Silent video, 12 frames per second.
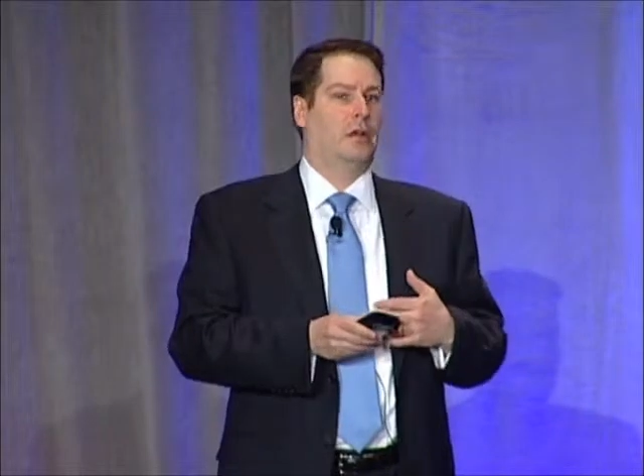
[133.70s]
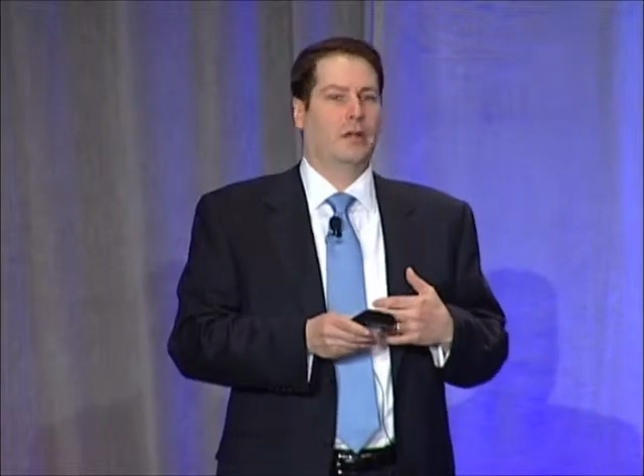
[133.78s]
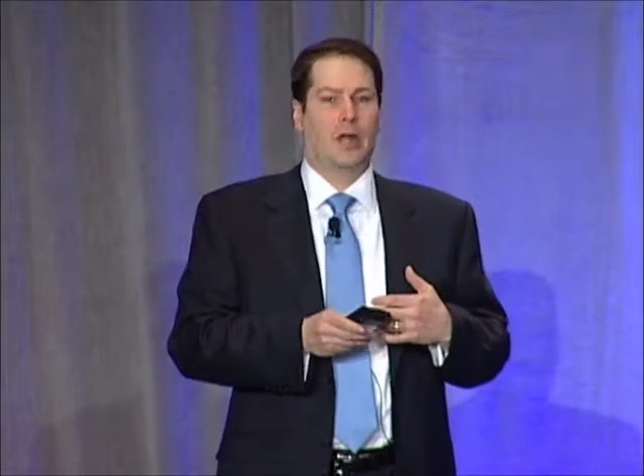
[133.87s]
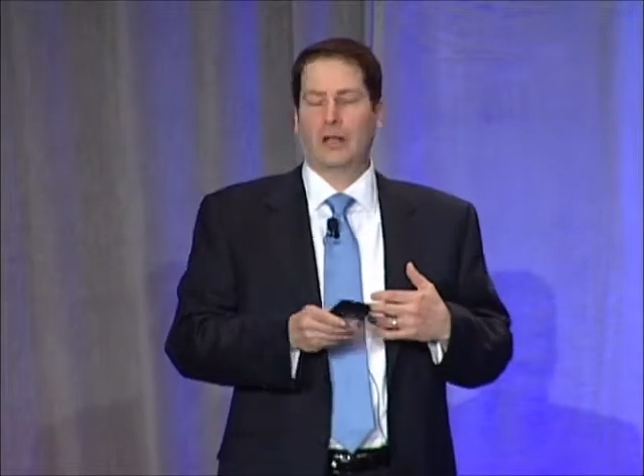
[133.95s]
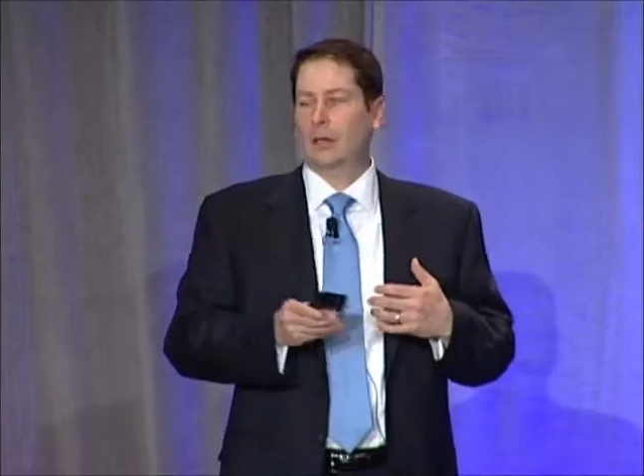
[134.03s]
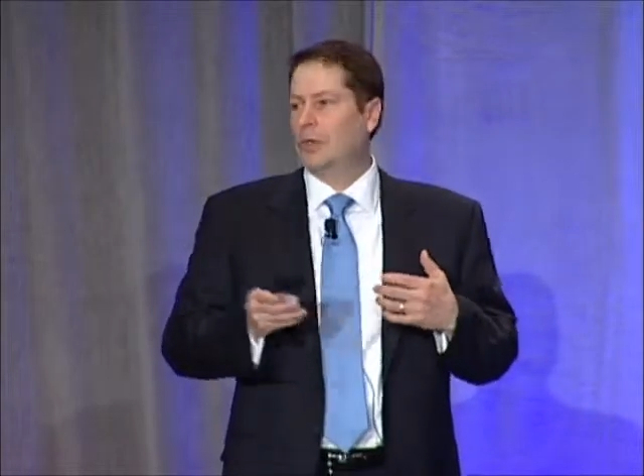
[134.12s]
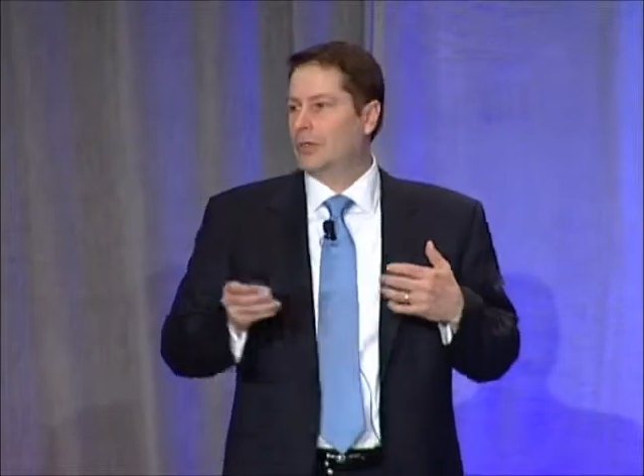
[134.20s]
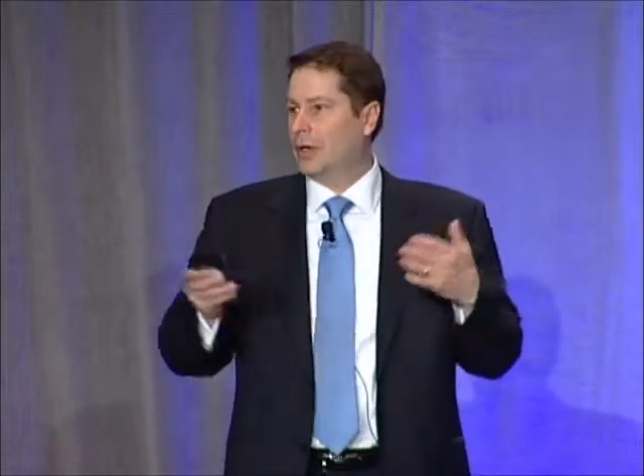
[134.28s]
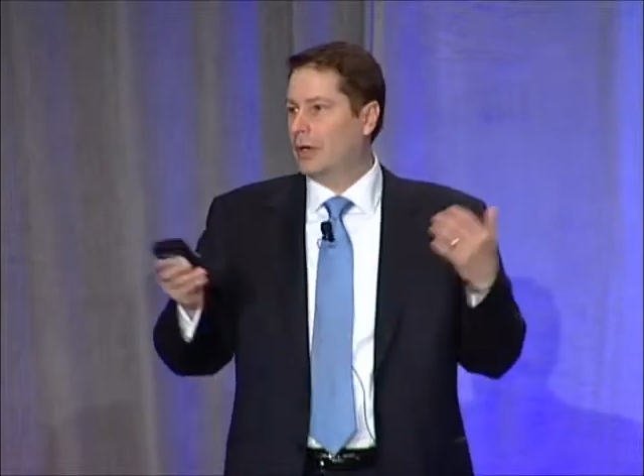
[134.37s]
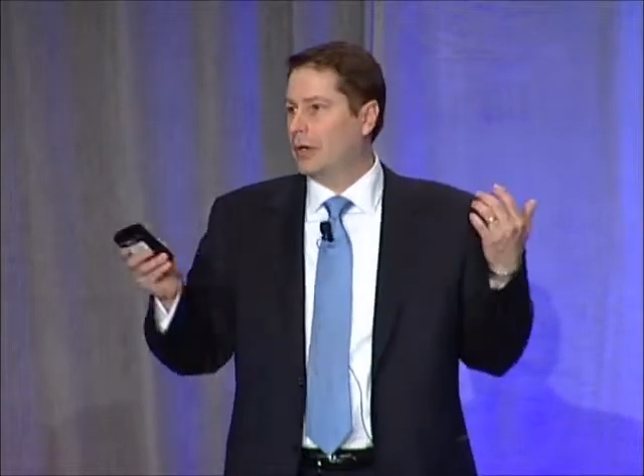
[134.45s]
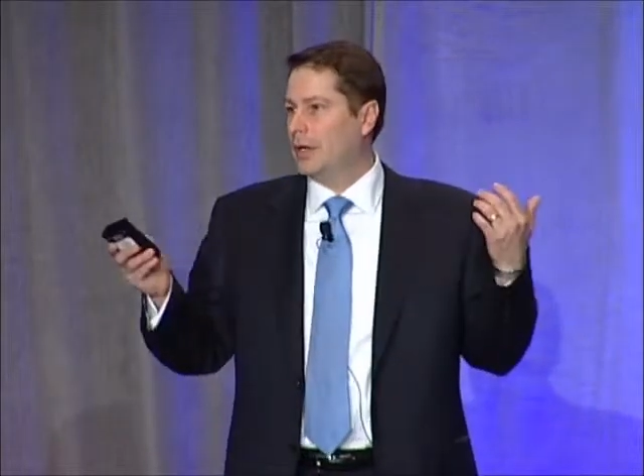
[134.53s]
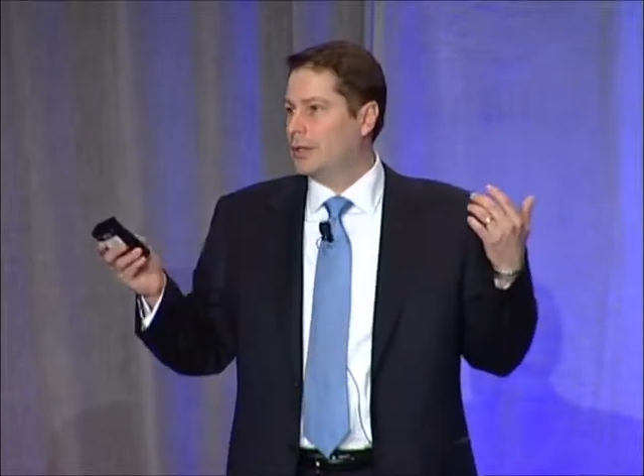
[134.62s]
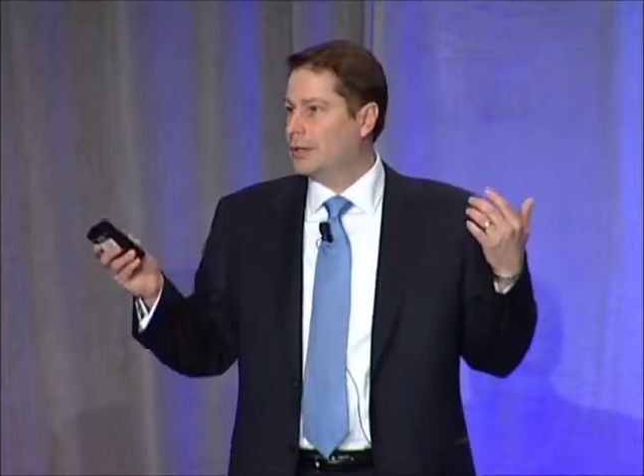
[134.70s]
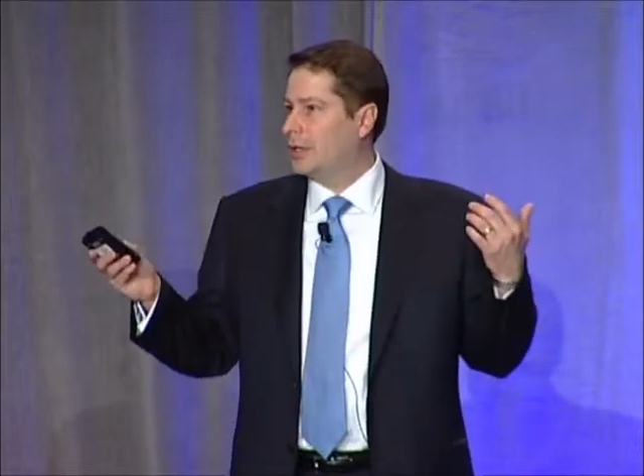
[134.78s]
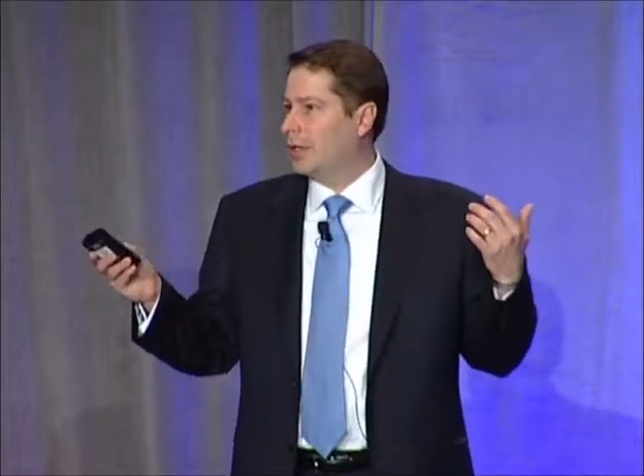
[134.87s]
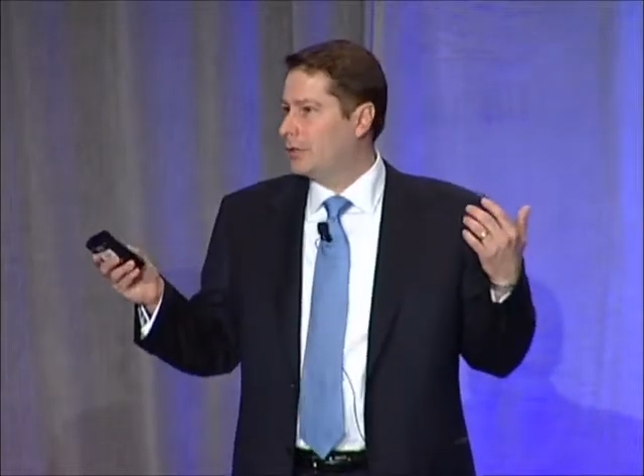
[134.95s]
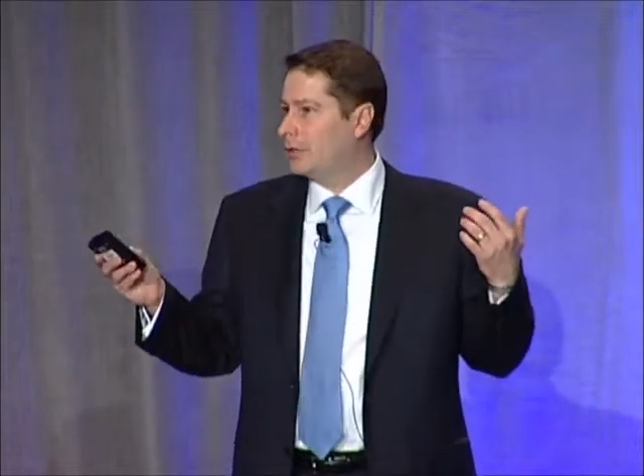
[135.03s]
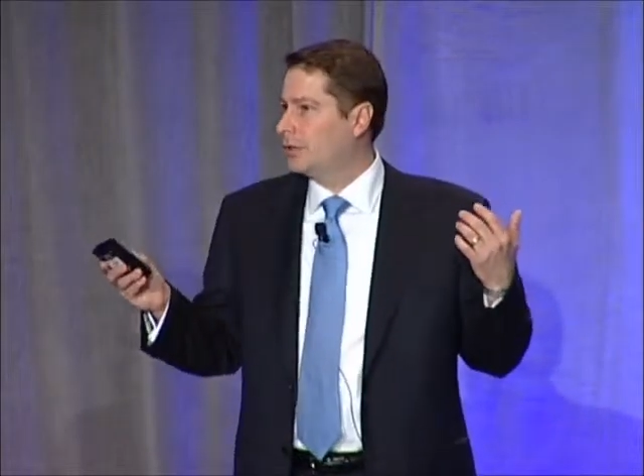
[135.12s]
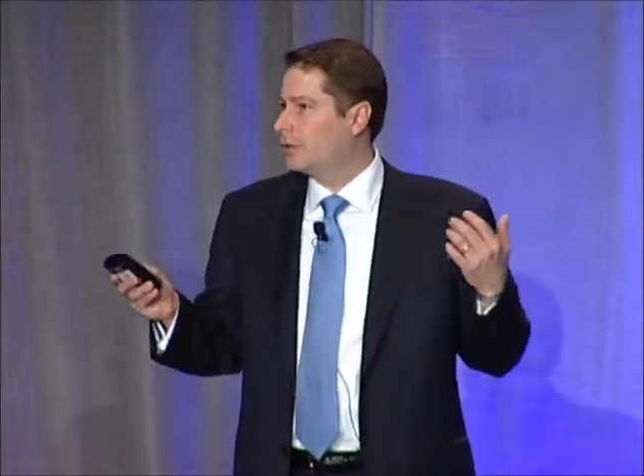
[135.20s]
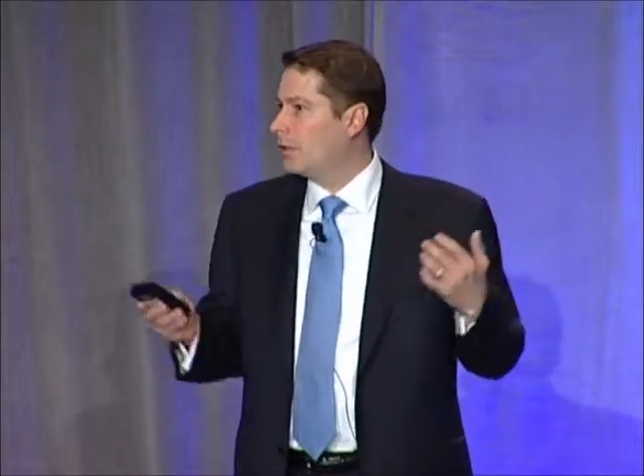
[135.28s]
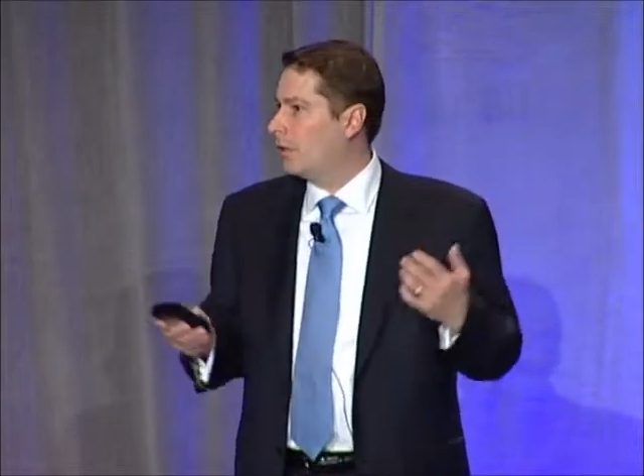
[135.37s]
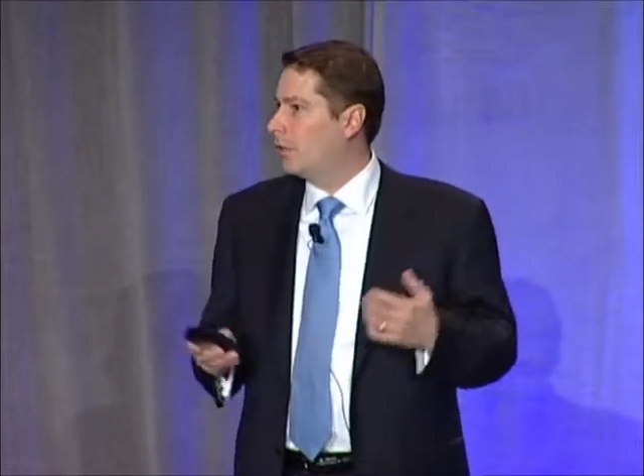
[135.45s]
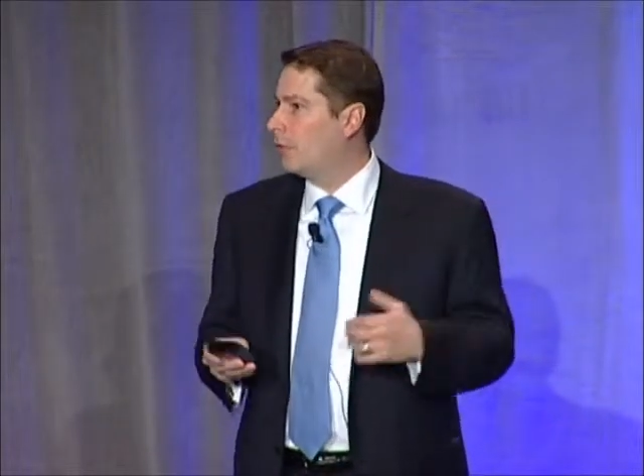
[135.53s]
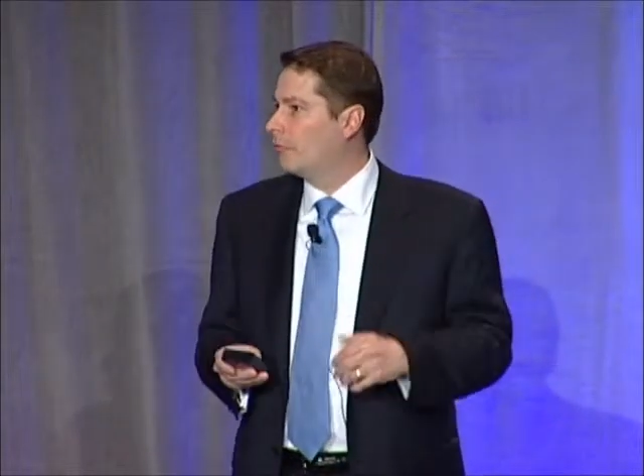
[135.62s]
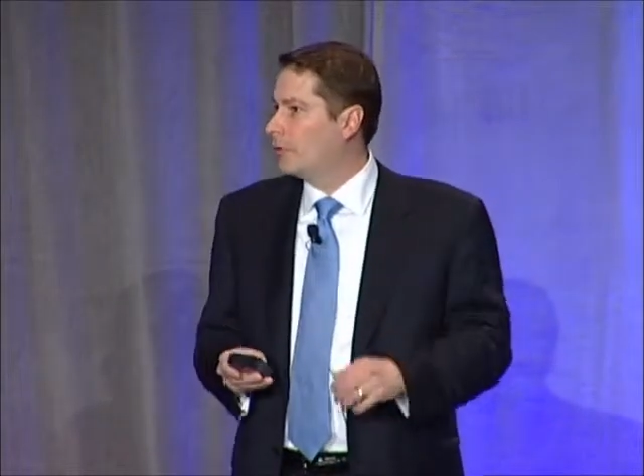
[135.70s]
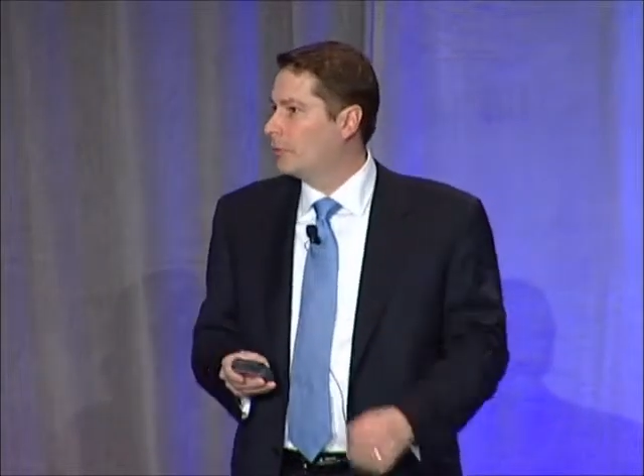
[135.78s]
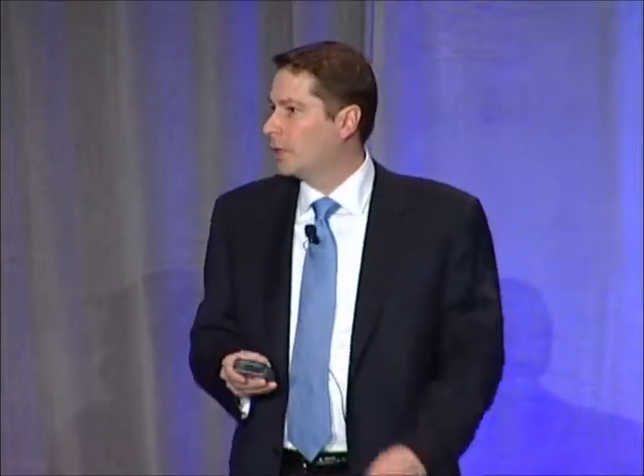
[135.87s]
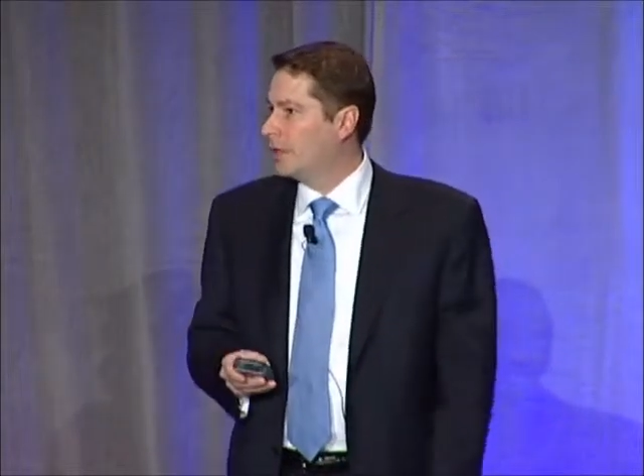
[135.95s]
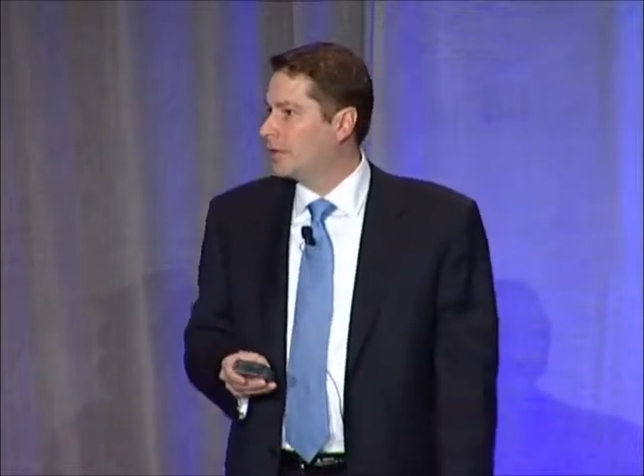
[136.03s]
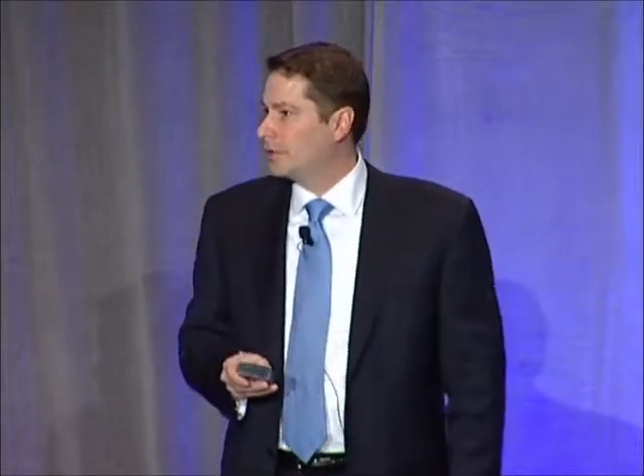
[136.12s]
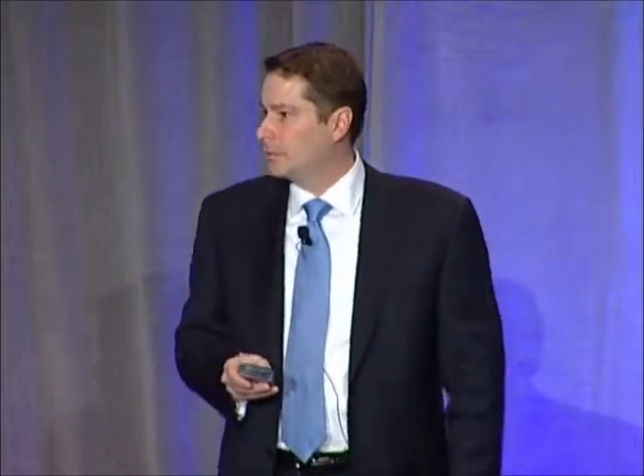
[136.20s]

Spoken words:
document generation engines all over the place,